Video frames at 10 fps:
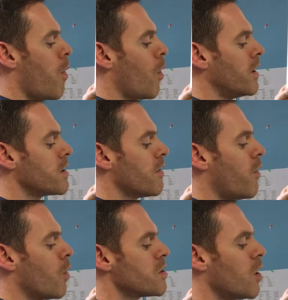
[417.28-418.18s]

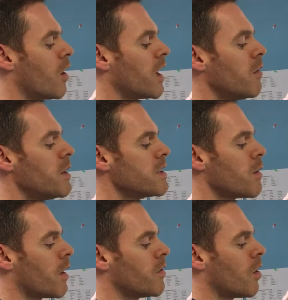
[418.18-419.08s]
Now, can everybody see
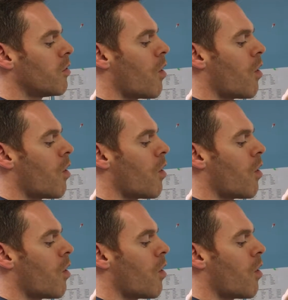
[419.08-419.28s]
what I've done